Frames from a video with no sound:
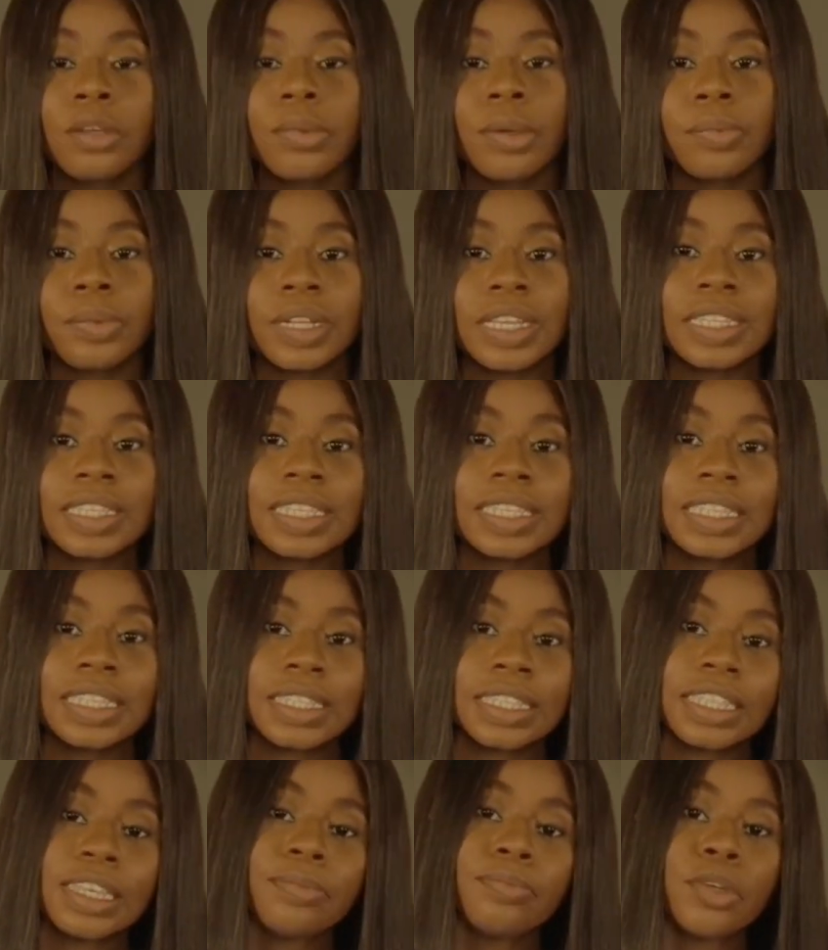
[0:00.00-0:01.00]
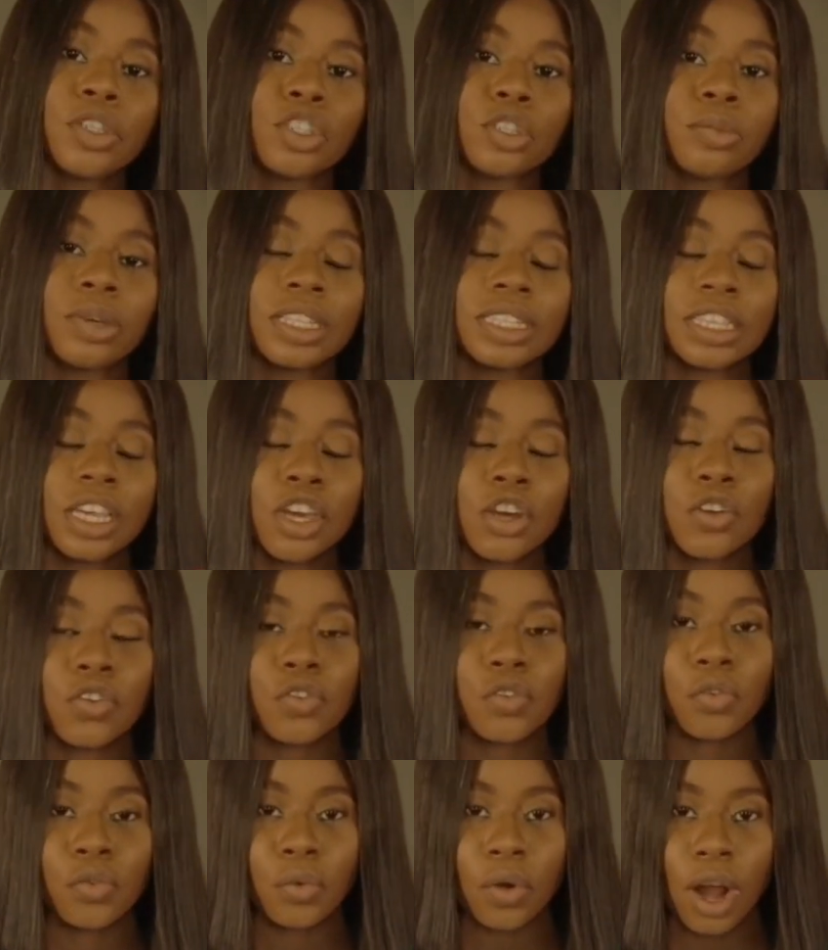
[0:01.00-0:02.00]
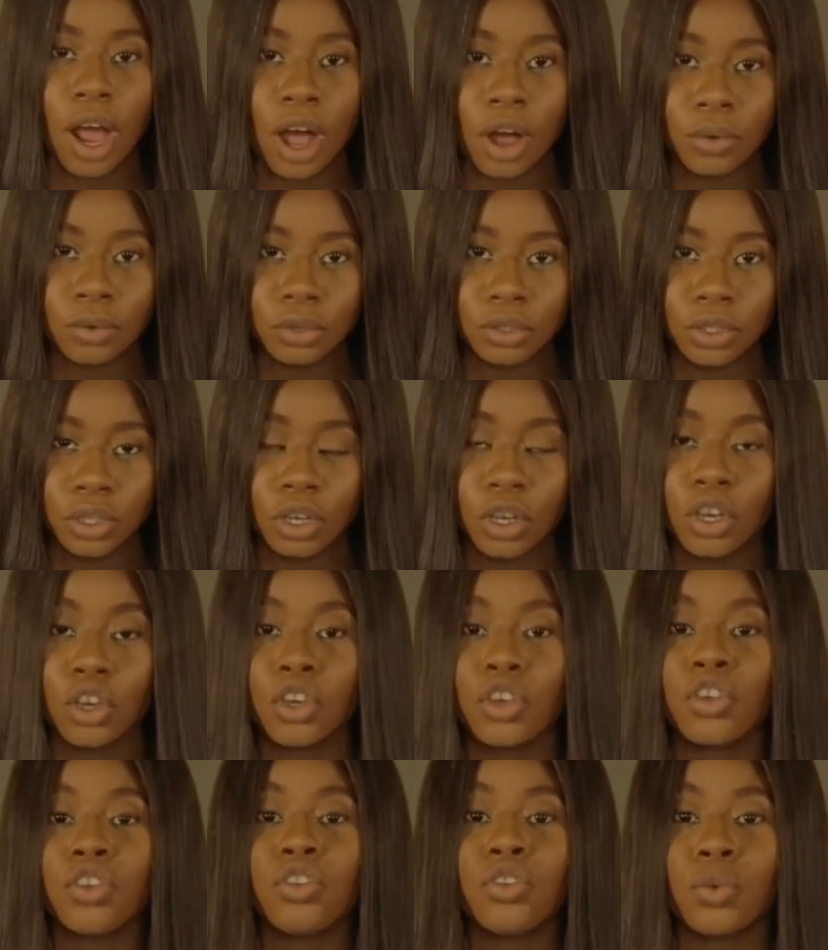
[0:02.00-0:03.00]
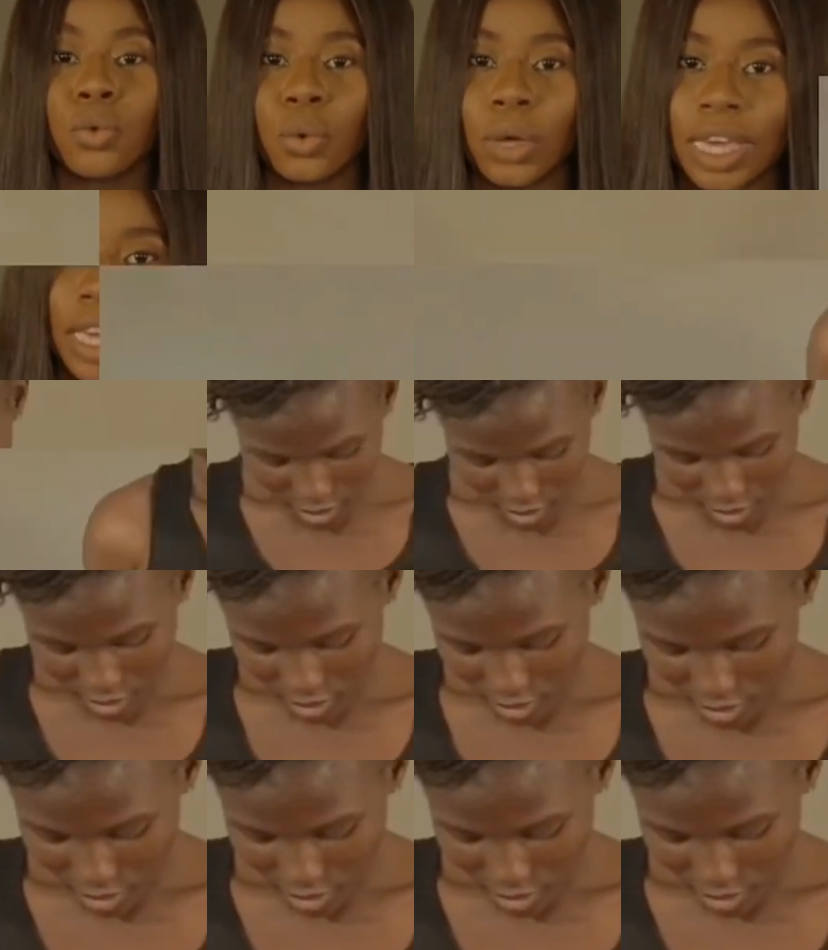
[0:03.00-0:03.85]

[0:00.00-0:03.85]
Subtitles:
going to be placing the tape measurement around your hip, the